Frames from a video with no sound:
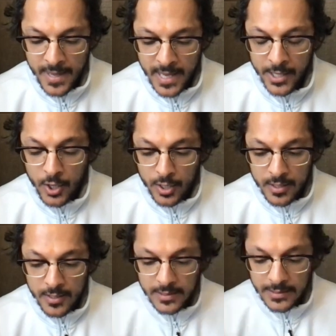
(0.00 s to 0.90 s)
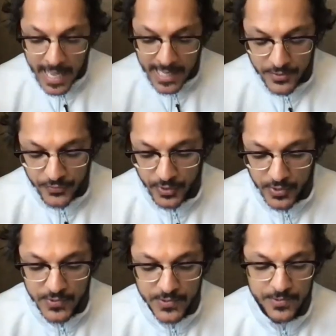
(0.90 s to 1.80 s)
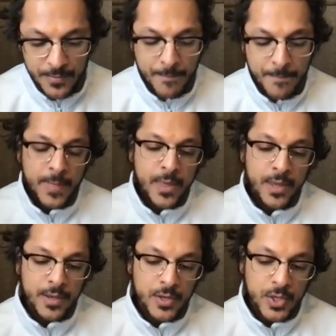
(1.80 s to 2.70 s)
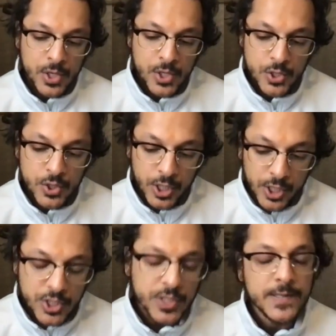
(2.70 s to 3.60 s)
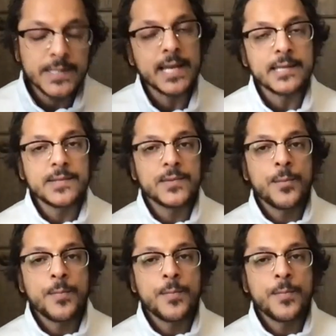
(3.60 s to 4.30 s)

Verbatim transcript: In our last verse, Sri Krishna says,